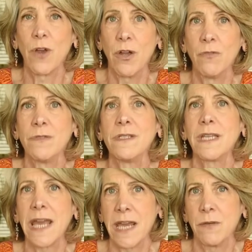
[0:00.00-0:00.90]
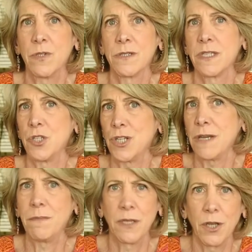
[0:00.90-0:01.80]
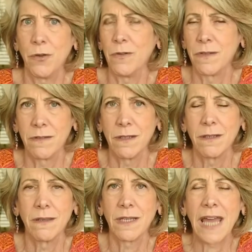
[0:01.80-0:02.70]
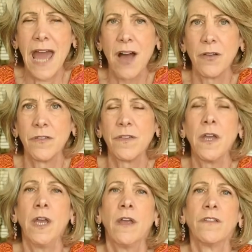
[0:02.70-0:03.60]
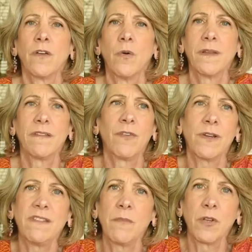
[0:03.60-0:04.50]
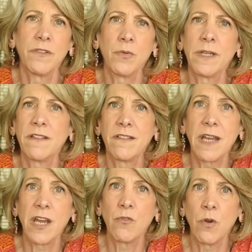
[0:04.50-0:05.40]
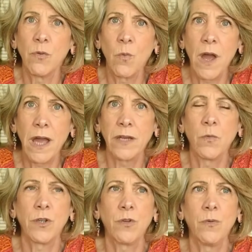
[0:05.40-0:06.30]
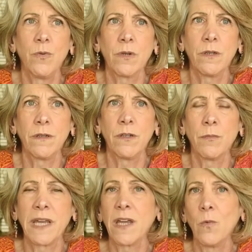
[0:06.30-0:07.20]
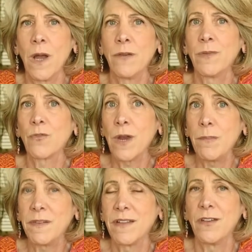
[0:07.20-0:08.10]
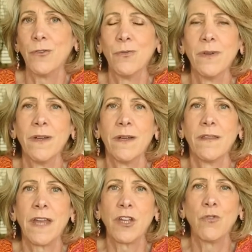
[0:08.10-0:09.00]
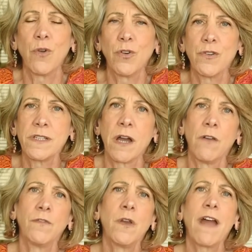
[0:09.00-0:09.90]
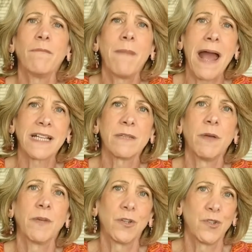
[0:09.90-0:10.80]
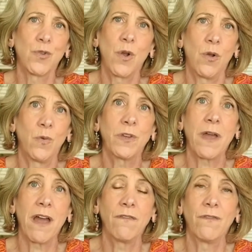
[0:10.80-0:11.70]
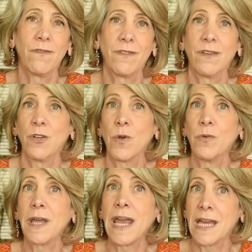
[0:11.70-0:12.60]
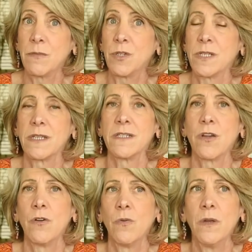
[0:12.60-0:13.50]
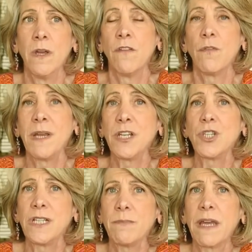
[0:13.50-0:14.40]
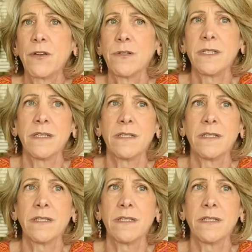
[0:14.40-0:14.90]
owns the animals, the sheep, the goats, the cows. So it's very similar to an estate-grown wine, where you're making wine with grapes that you grow yourself. You have maximum control when you have your own animals. So for many cheesemakers,